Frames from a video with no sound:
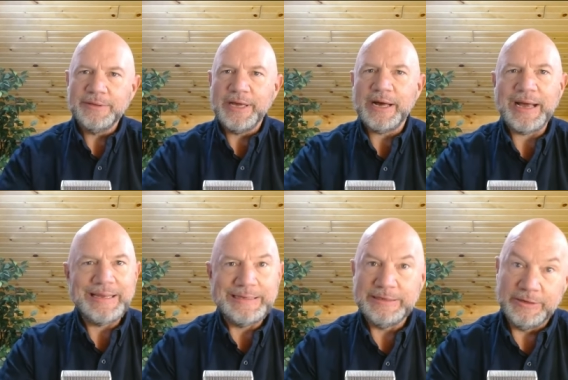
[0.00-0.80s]
yeah,
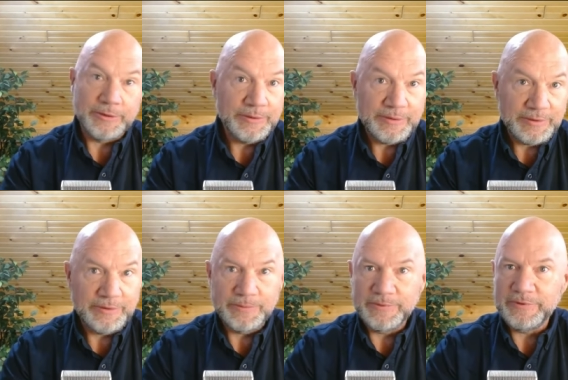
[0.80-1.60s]
I didn't know that
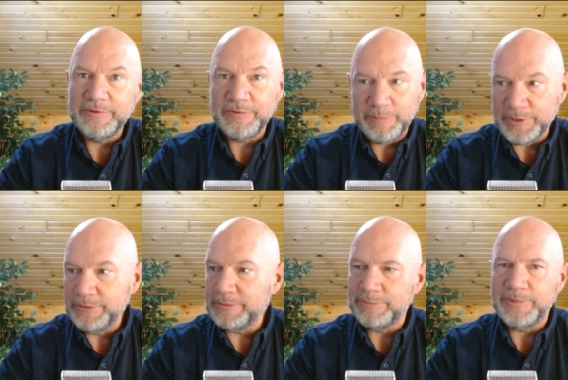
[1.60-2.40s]
this was a
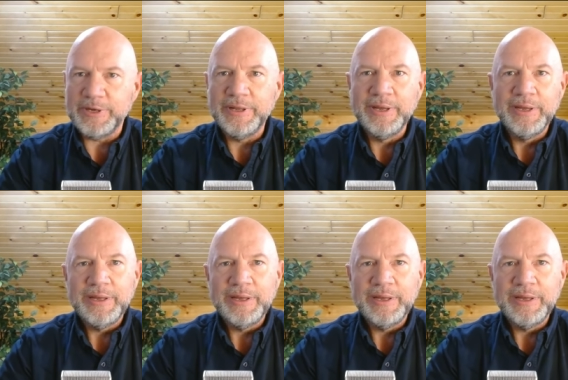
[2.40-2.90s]
dispute, but